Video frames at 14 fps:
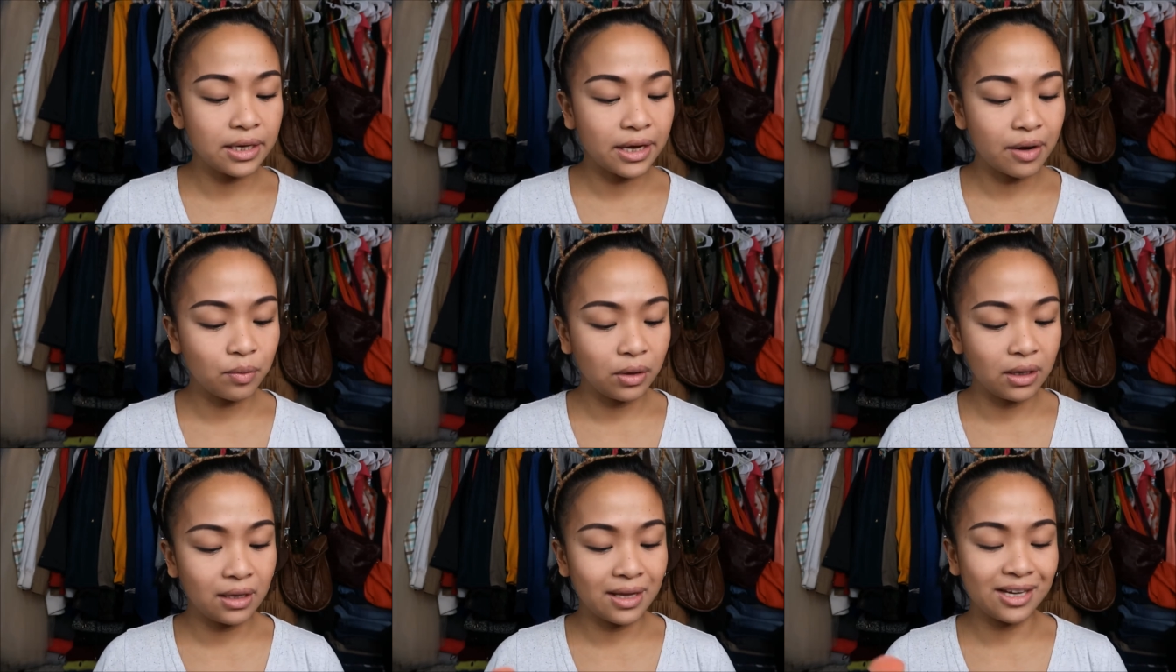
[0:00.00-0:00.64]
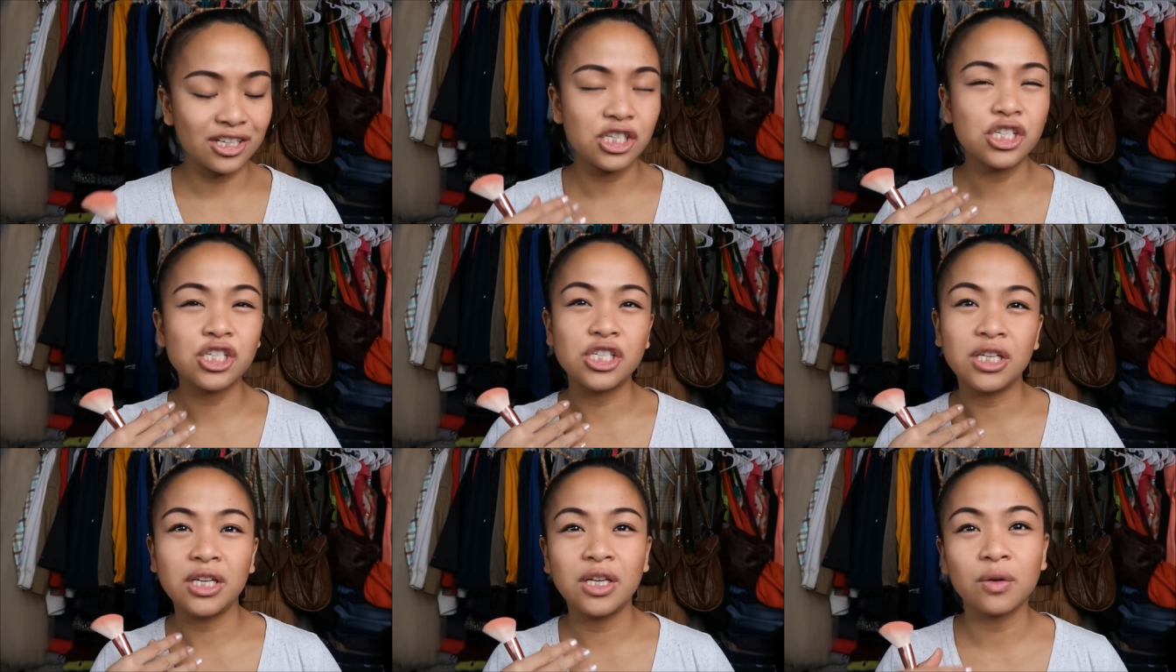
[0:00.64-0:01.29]
Like I really like a
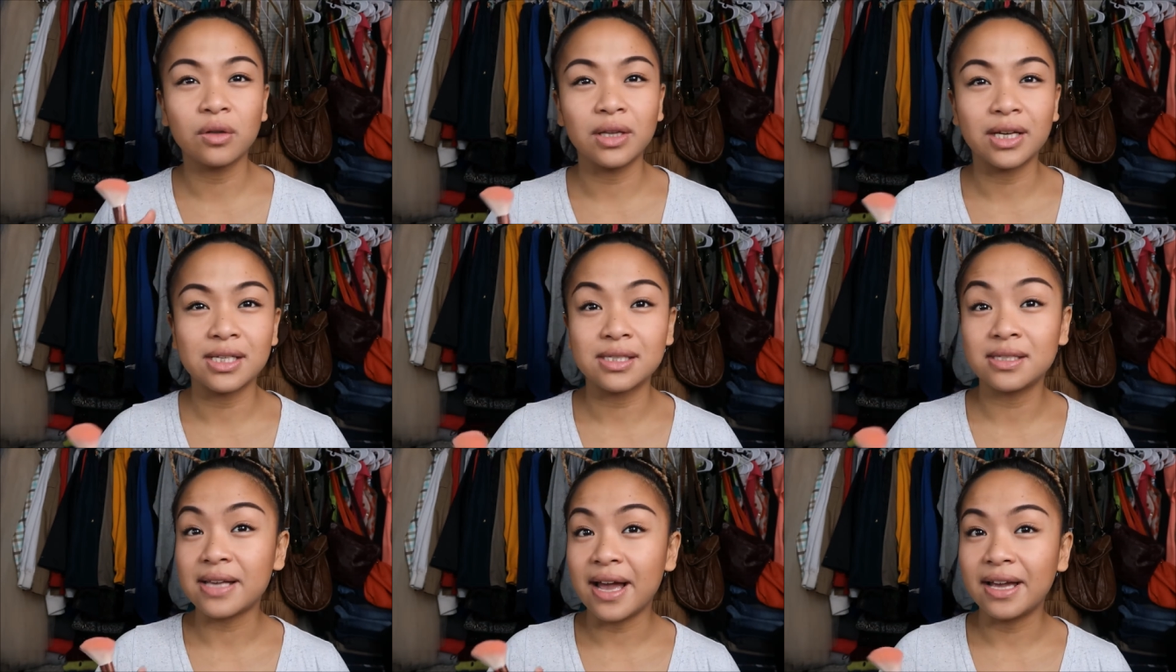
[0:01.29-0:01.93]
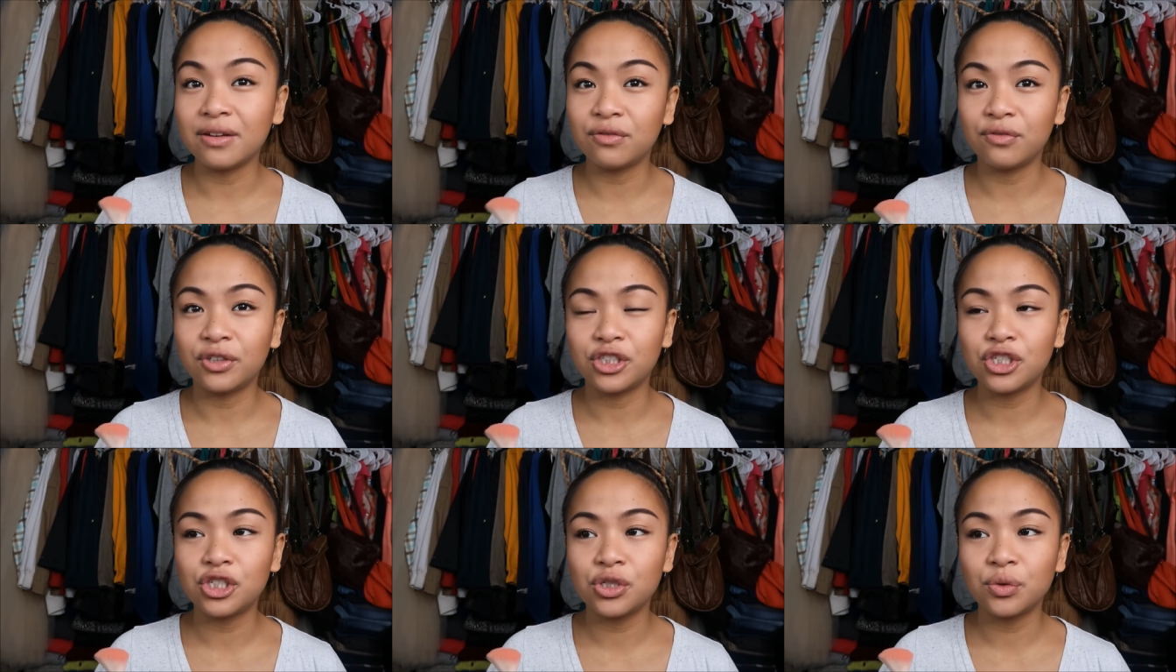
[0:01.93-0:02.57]
sheen or like a satin
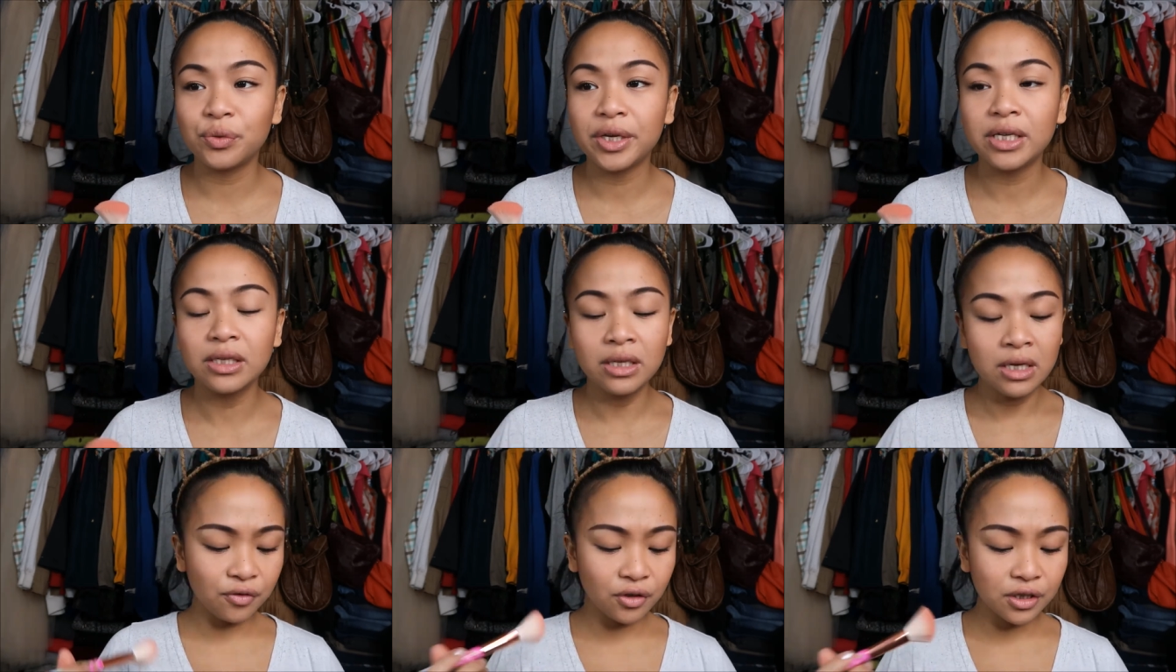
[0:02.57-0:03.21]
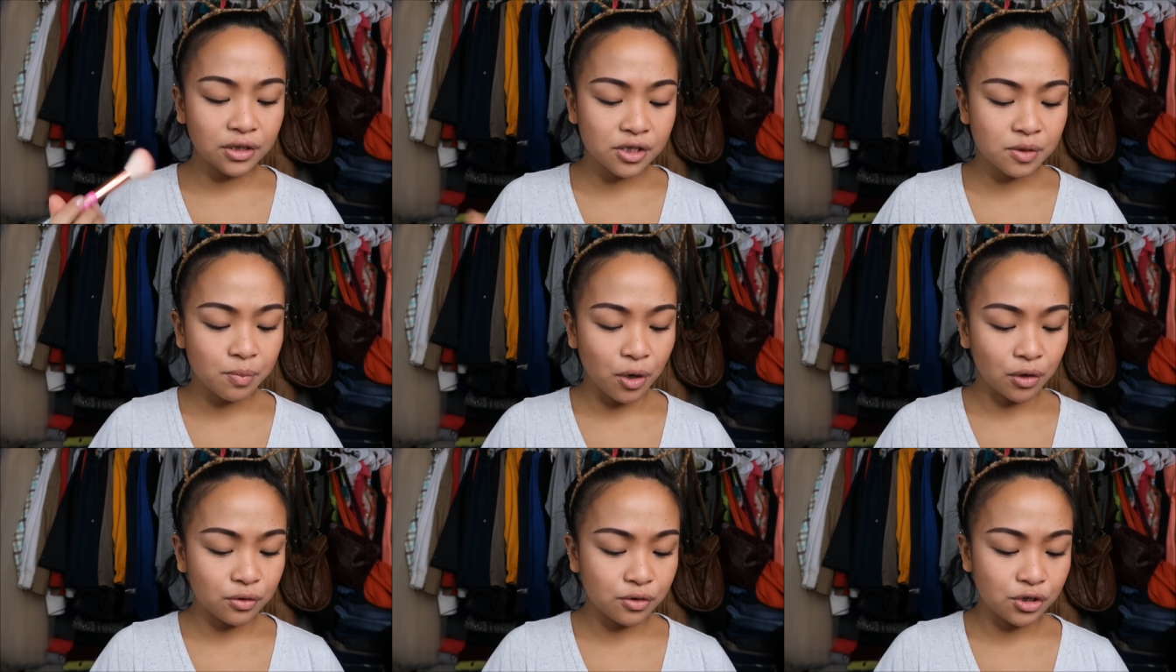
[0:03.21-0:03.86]
finish to it. I feel like the
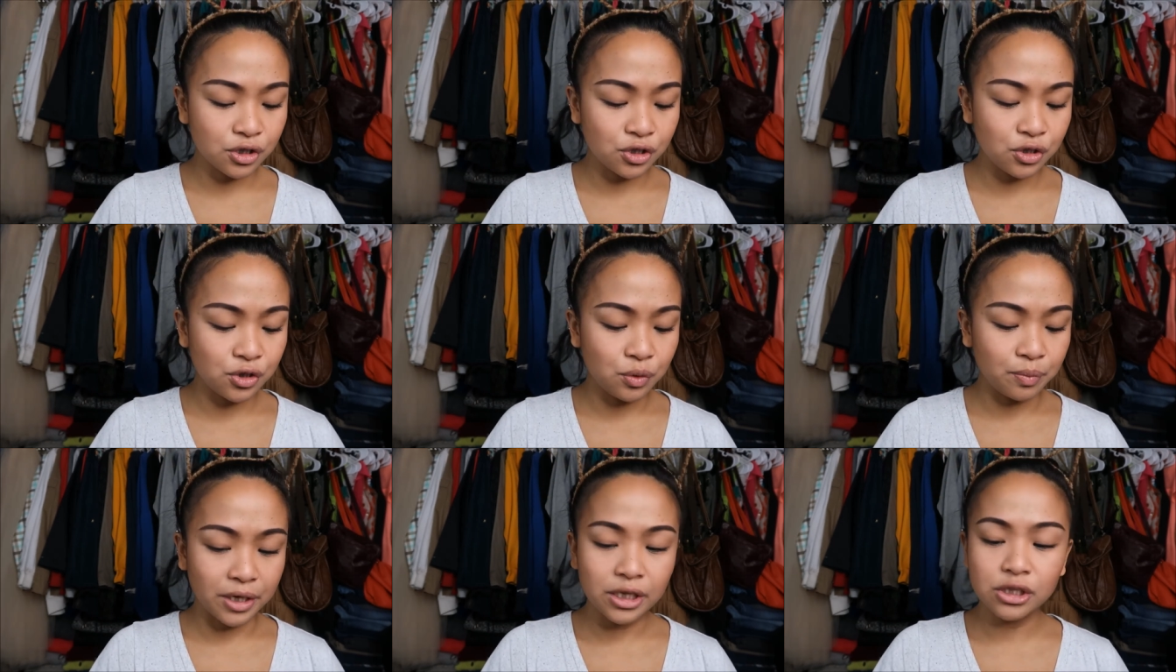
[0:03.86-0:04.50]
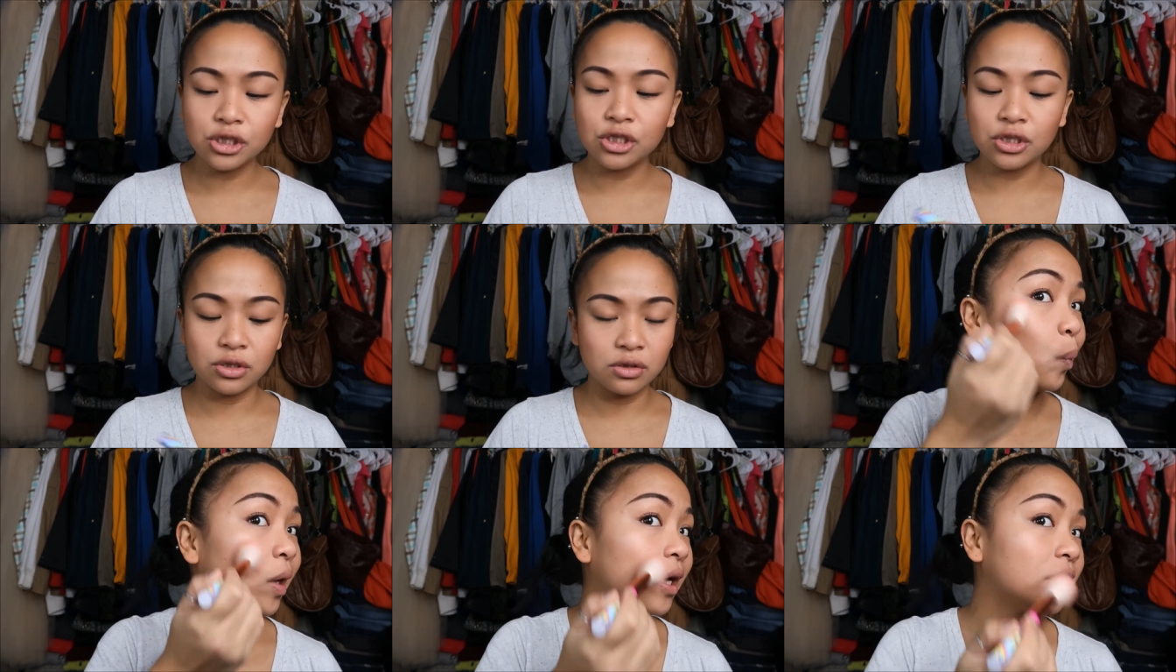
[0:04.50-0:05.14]
sparkle is just too much,
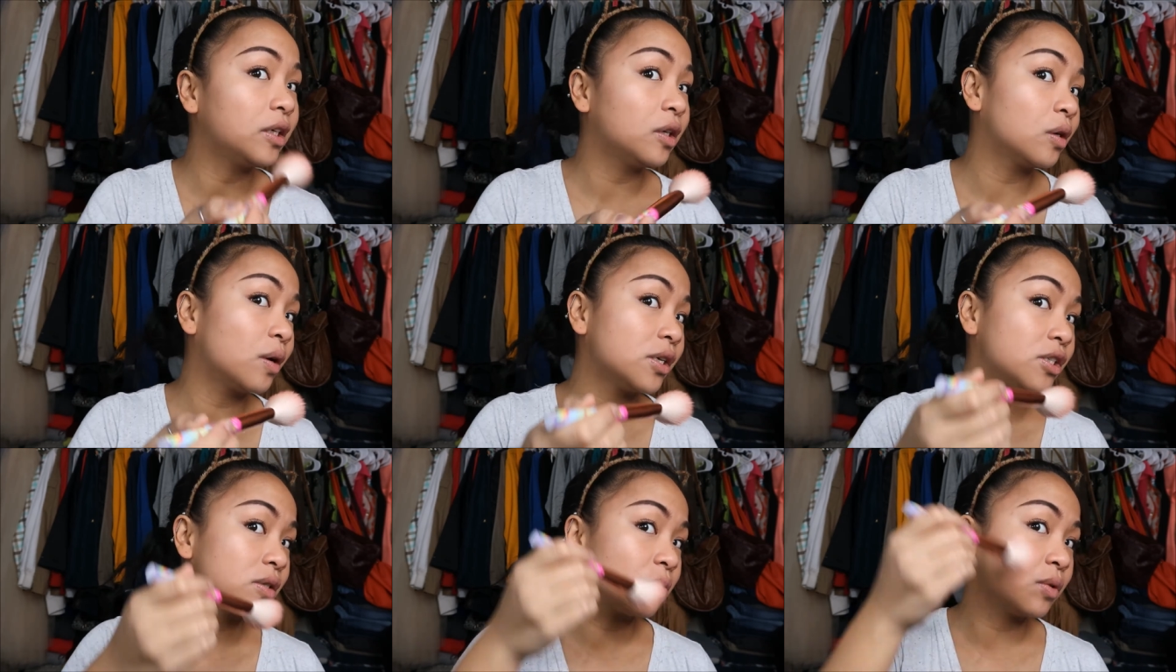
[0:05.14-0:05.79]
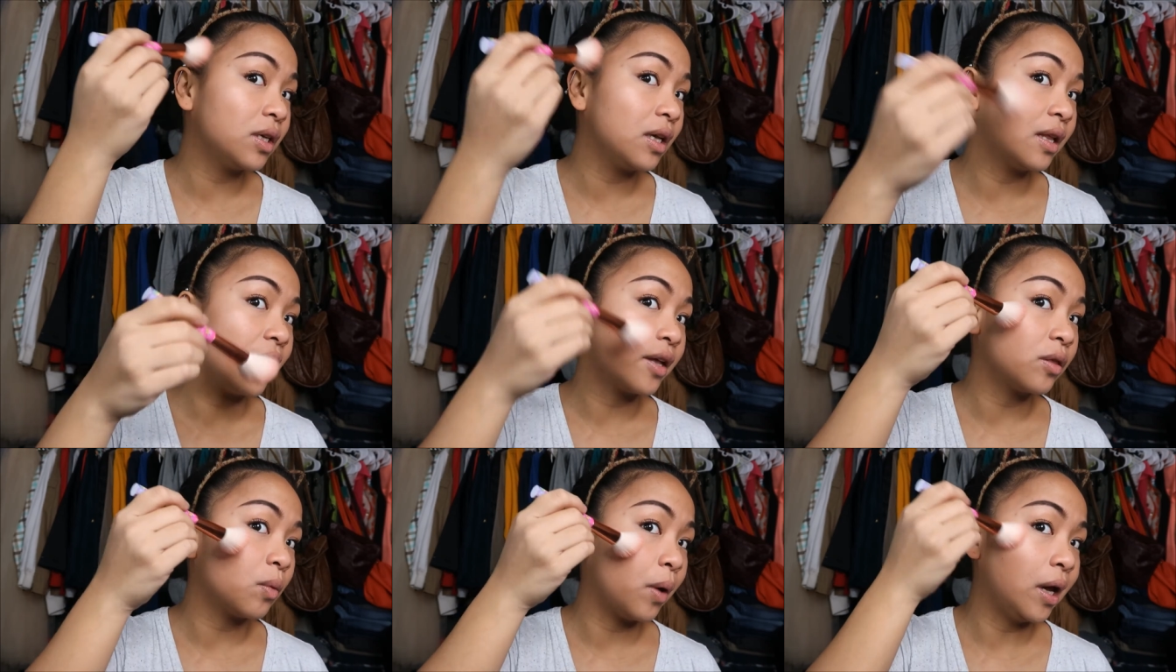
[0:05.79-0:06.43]
but you know, I just really
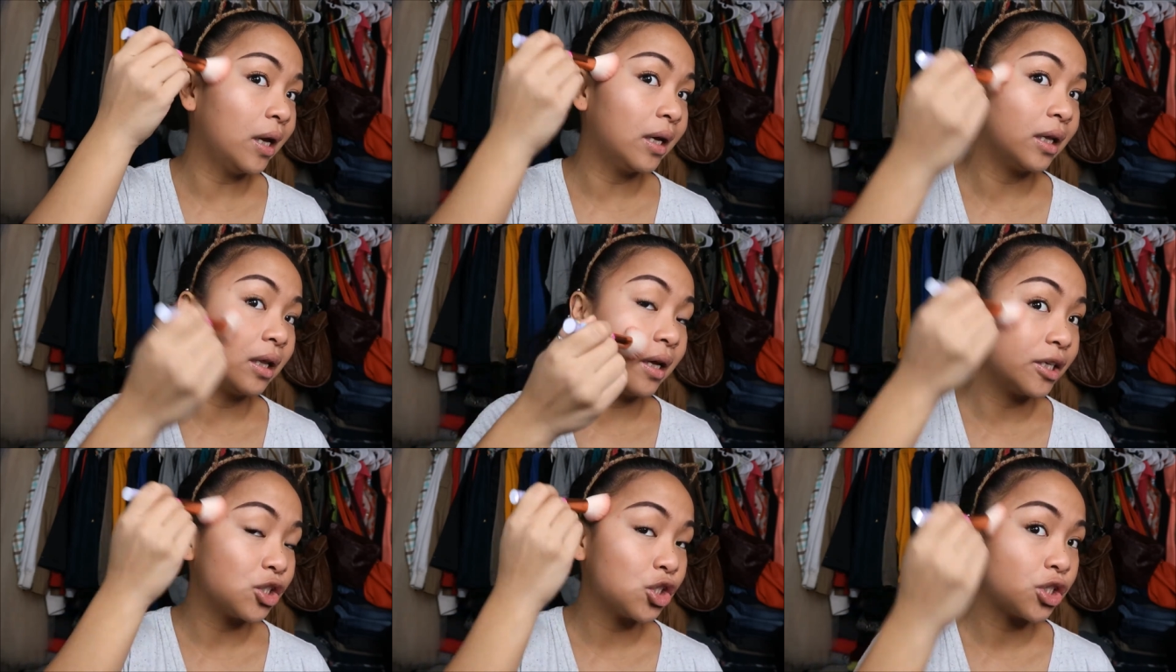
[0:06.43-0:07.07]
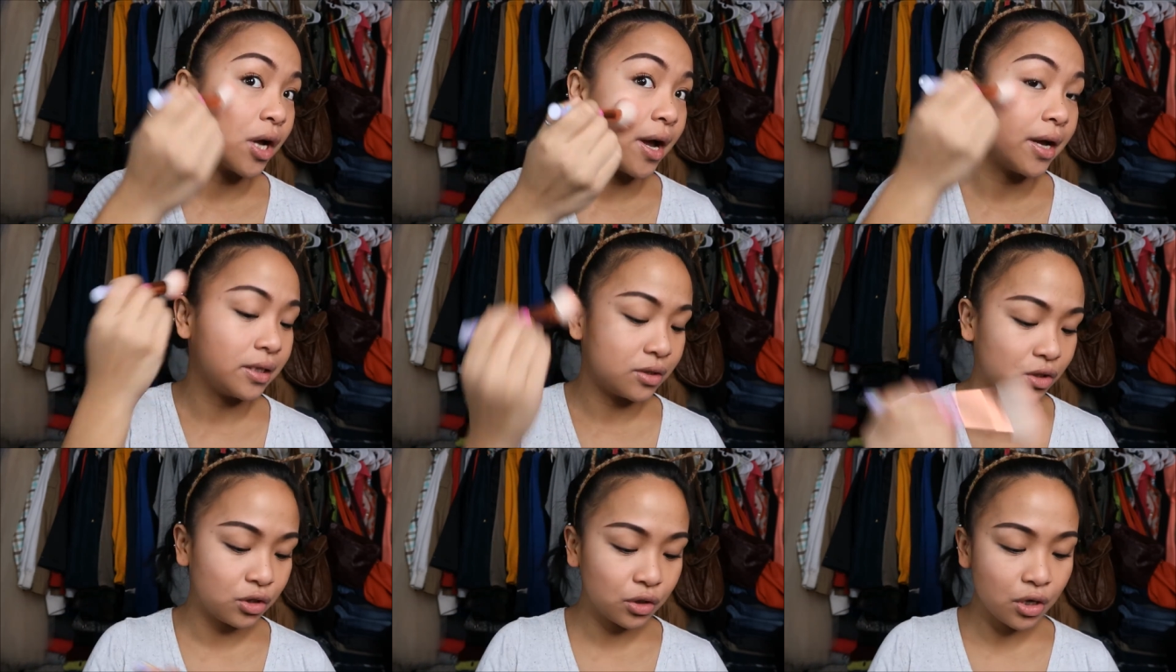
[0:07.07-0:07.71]
like the way it like
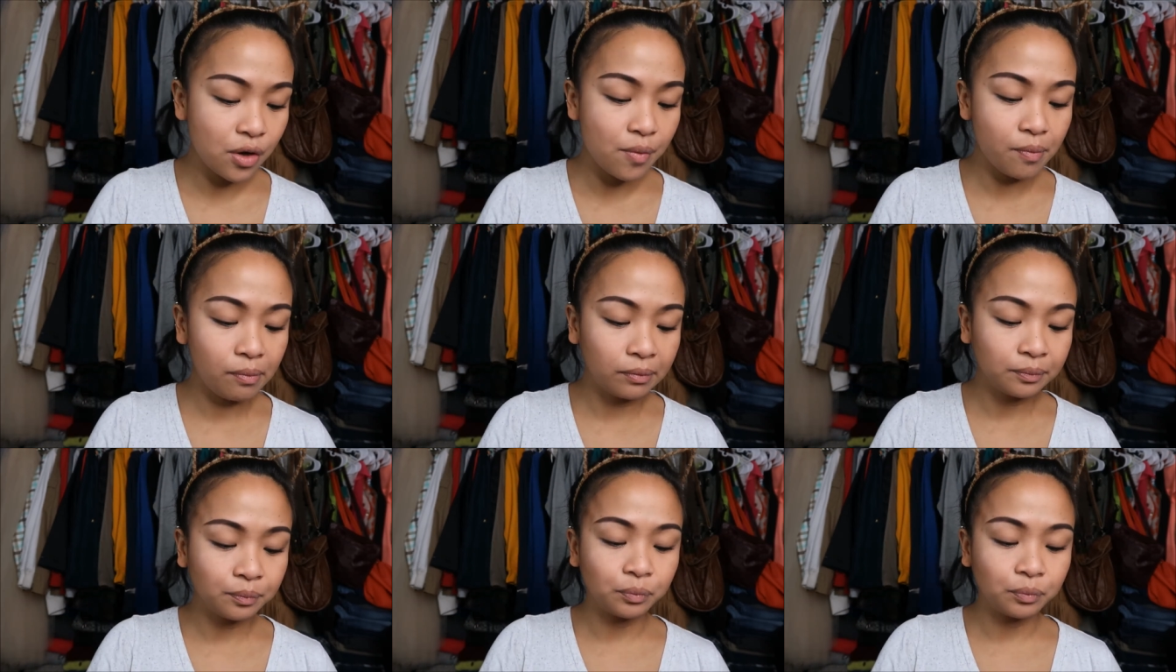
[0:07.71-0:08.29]
shines, you know.